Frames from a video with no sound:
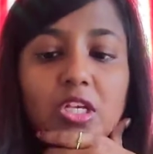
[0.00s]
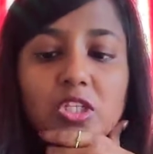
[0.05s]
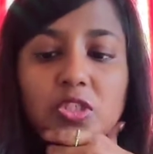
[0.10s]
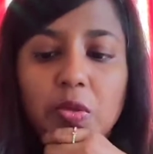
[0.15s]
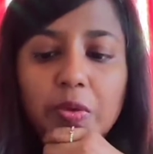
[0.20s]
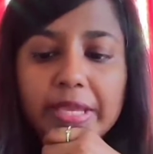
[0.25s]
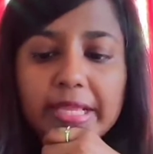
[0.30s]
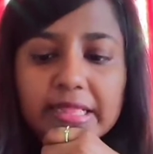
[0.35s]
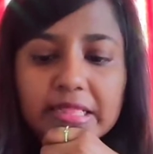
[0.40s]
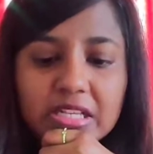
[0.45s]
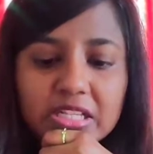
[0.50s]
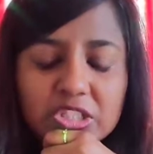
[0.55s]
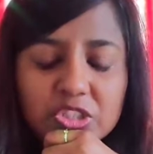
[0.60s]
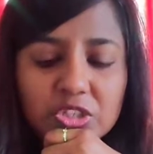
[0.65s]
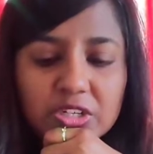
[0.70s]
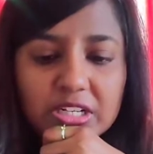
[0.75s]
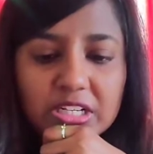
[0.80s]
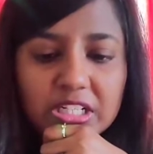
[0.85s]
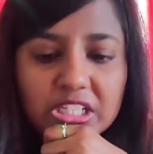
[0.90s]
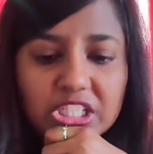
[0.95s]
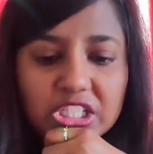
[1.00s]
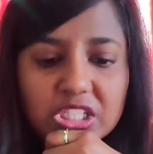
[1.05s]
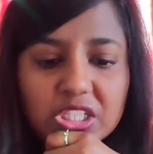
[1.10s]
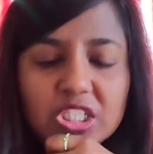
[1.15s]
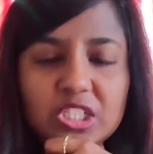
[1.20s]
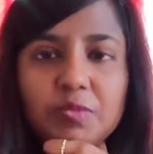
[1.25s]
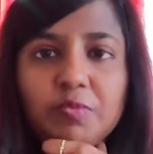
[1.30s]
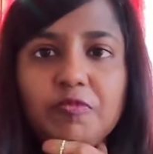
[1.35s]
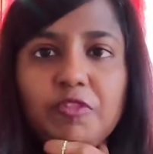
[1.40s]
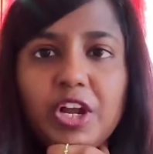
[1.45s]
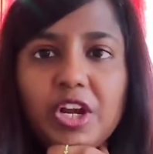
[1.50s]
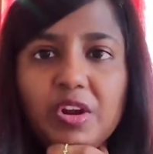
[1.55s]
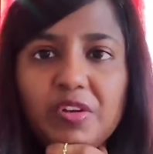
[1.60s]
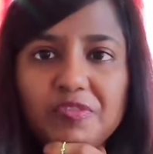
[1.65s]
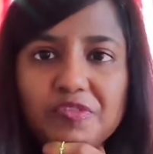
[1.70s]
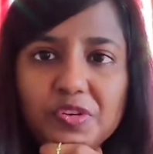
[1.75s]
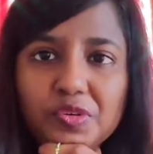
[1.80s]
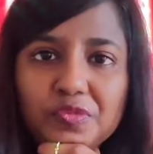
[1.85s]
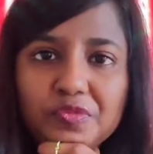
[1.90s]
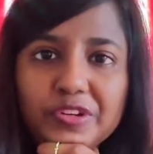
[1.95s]
So in this relationship, one
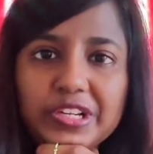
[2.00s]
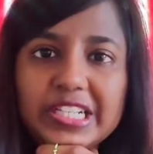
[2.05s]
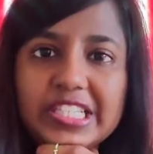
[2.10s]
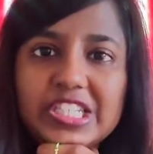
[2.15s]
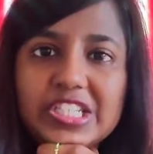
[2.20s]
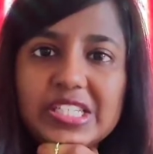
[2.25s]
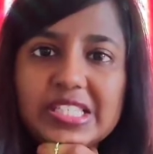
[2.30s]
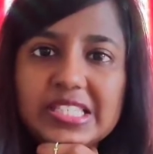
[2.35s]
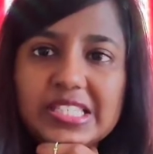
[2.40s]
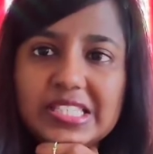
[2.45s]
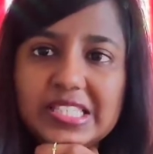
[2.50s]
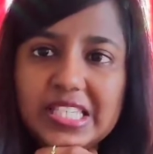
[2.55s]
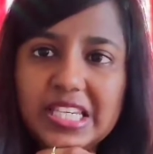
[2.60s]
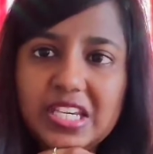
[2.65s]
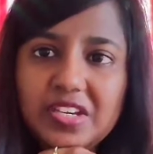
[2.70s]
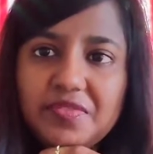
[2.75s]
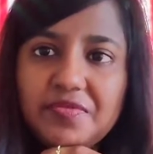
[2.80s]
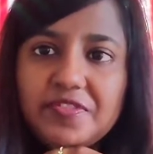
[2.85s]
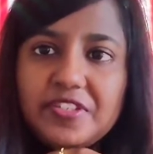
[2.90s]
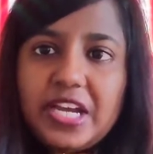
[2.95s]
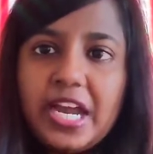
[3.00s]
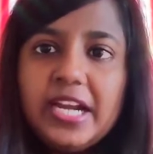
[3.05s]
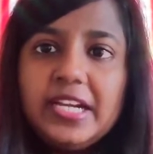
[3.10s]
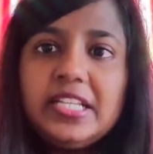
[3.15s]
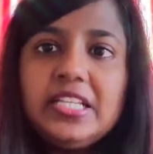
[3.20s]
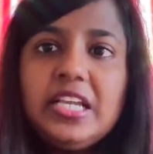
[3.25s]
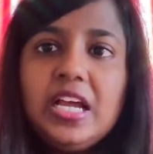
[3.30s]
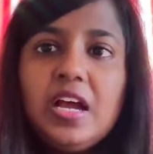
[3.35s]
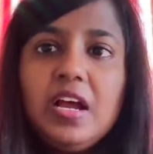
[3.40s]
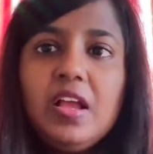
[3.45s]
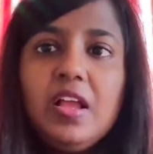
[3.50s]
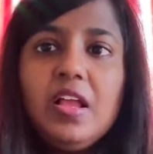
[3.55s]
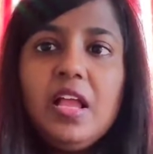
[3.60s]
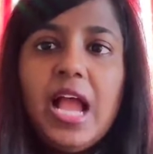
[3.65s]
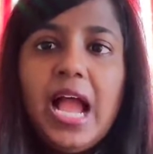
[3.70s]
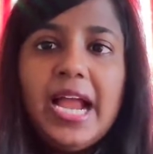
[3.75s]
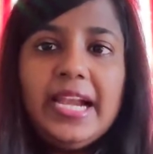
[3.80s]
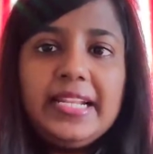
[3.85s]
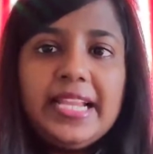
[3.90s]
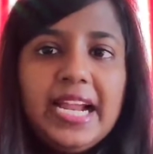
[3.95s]
of you feels deceived, and
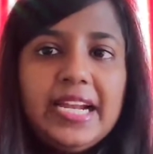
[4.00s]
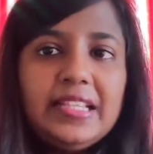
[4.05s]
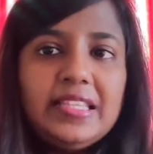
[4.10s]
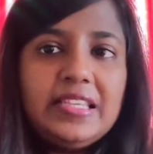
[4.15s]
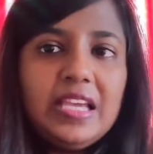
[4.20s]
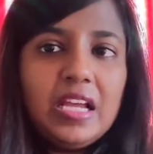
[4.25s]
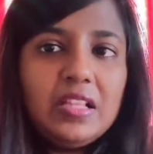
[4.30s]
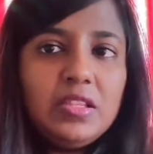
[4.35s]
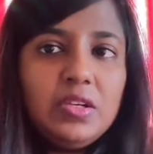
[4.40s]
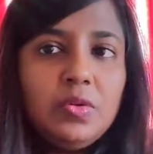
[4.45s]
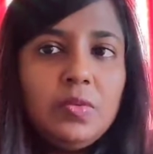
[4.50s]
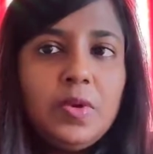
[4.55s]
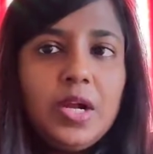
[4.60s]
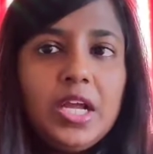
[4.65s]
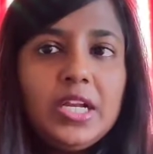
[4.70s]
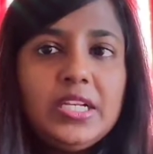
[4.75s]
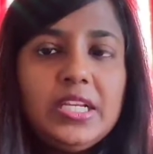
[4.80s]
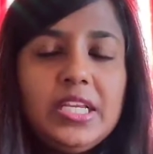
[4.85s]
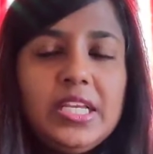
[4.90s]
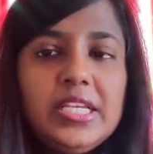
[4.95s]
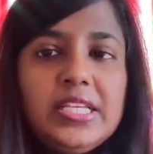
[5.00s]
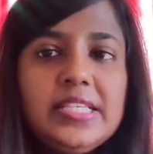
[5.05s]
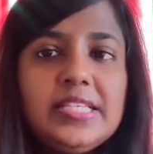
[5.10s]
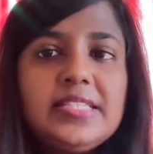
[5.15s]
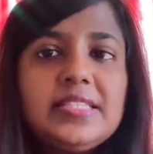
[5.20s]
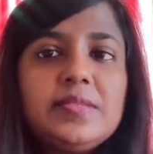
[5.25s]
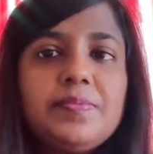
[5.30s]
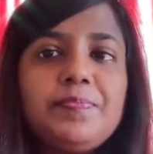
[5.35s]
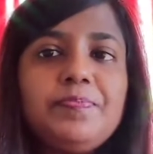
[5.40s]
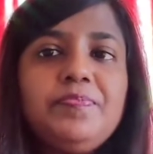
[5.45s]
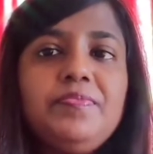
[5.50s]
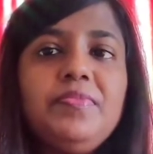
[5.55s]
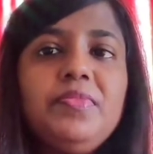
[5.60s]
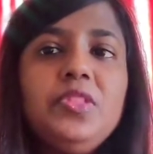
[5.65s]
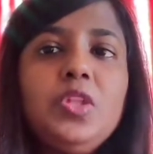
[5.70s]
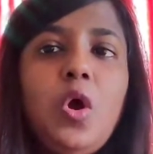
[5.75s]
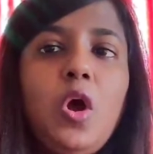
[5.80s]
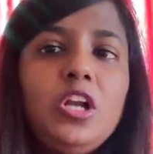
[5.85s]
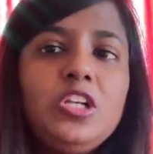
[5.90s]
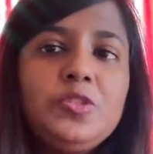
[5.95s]
that the other one is
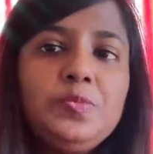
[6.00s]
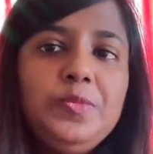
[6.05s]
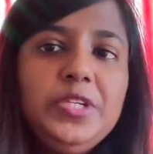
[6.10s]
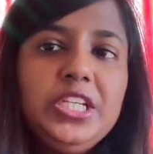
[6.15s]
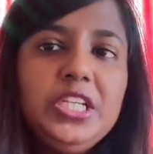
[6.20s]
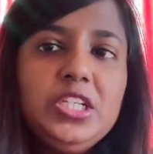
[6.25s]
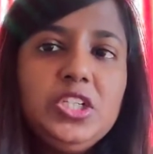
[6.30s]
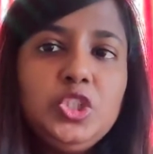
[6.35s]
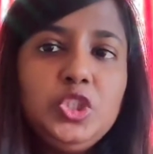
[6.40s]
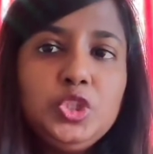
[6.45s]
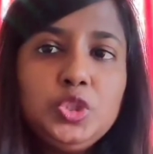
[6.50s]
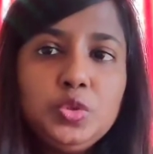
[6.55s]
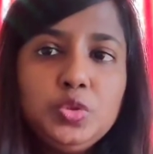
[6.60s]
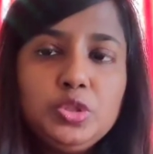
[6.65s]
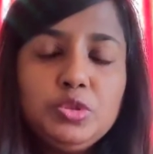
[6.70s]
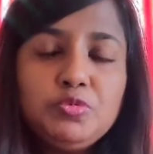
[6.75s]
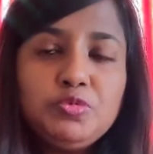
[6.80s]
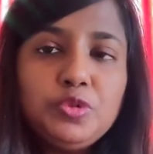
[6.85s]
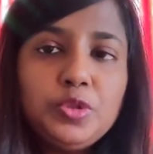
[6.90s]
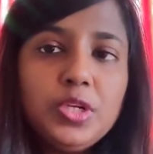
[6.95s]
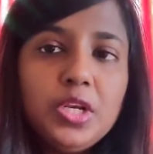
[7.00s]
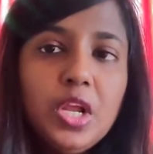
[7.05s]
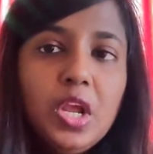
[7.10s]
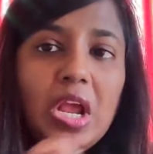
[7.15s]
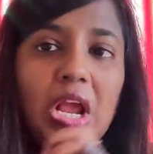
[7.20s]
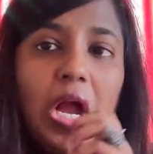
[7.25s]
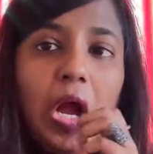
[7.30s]
not being truthful.